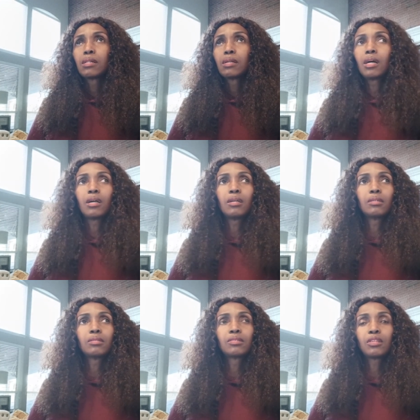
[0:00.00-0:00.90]
a
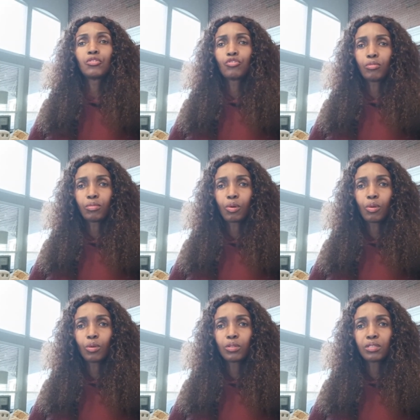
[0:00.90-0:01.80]
syndrome
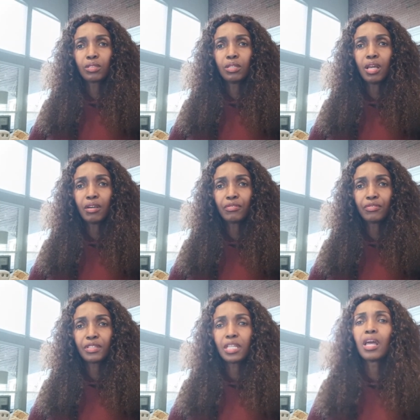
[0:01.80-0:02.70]
called love
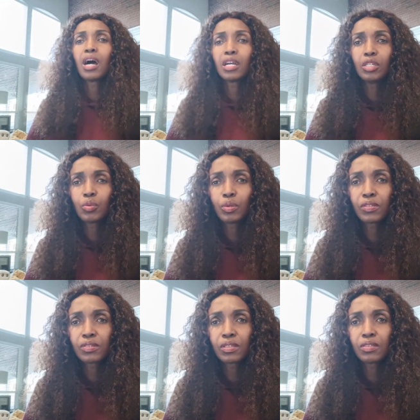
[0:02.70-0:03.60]

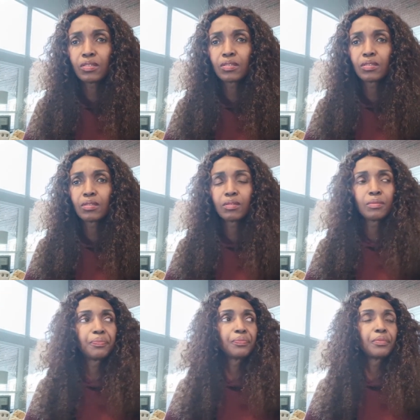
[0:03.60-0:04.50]
inadequacies
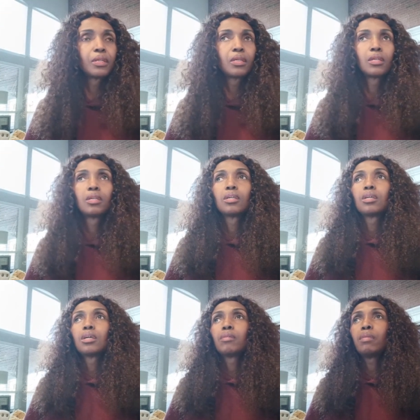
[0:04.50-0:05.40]

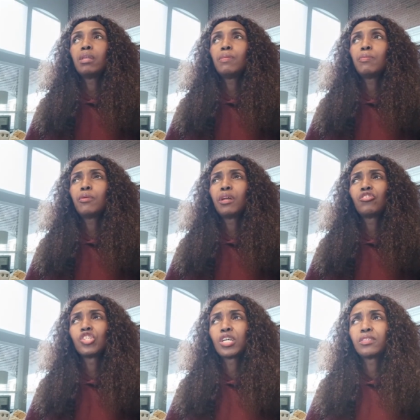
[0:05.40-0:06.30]
Many people are
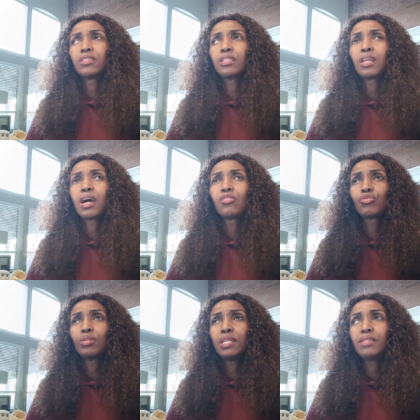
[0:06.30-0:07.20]
shut in,
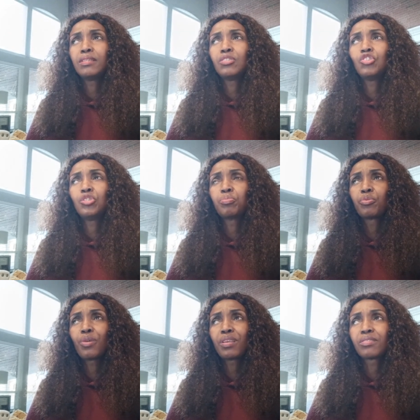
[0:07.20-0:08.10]
isolated,
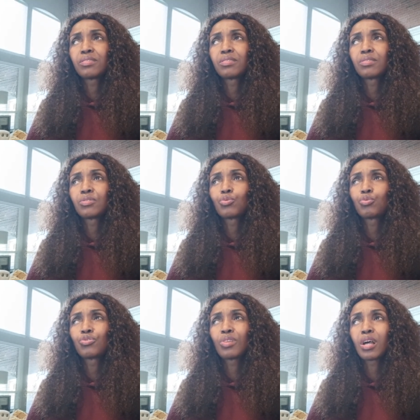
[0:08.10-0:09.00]
depressed,
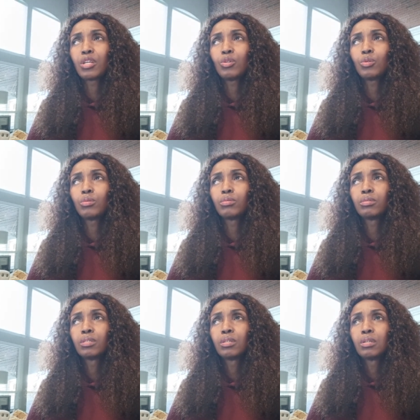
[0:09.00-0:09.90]
suicidal,
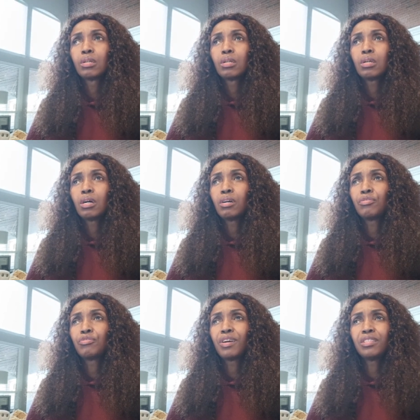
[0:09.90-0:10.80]
uh,
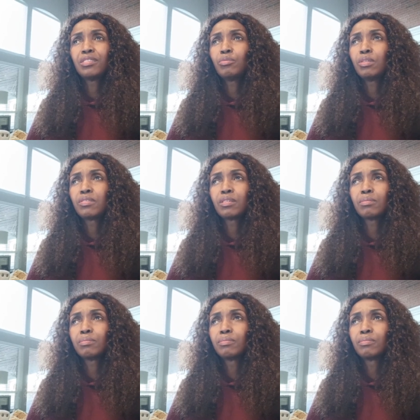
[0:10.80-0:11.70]
fighting with
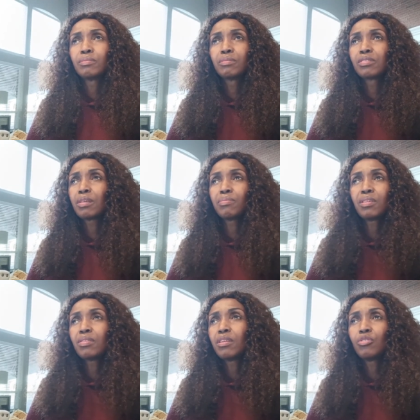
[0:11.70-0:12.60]
some
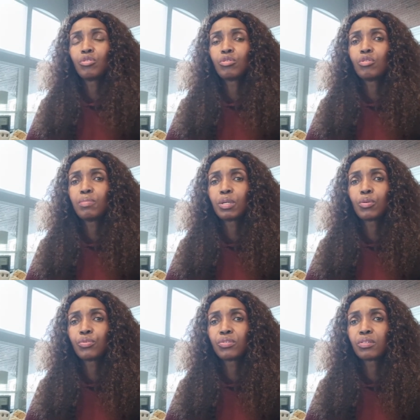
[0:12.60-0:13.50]
something they don't know
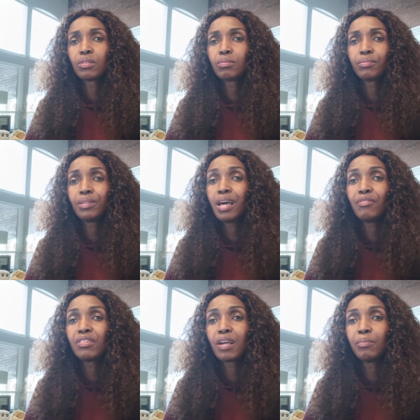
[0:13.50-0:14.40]
because love
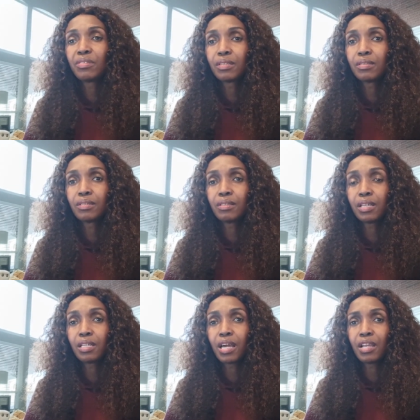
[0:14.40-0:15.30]
is absent in
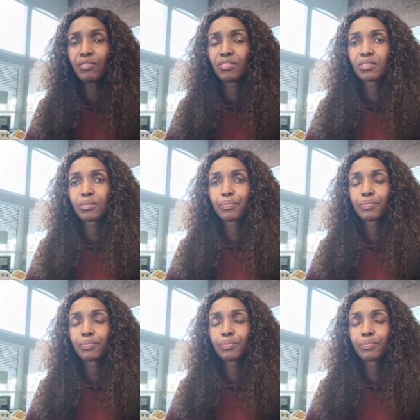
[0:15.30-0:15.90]
their lives.